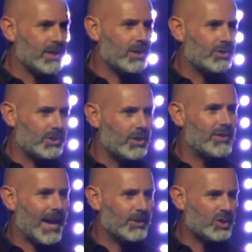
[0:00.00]
Could you do
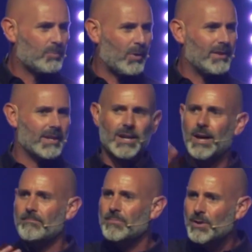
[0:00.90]
that? Just pray that
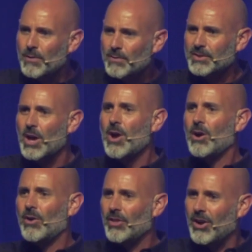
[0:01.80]
God moves
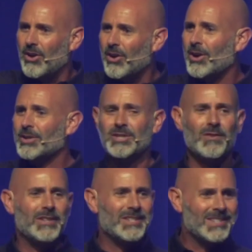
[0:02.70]
on the hearts of
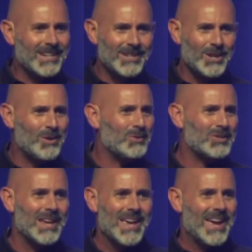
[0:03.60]
these kiddos
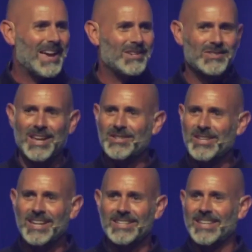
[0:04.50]
as, as
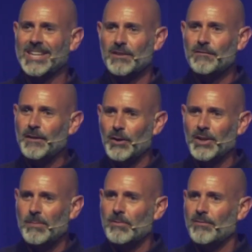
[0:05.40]
they, they get filled
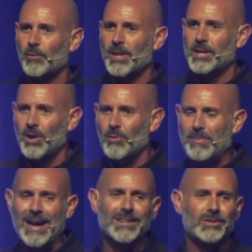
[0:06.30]
up before they go
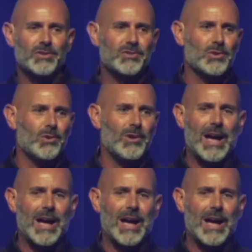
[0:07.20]
back to school.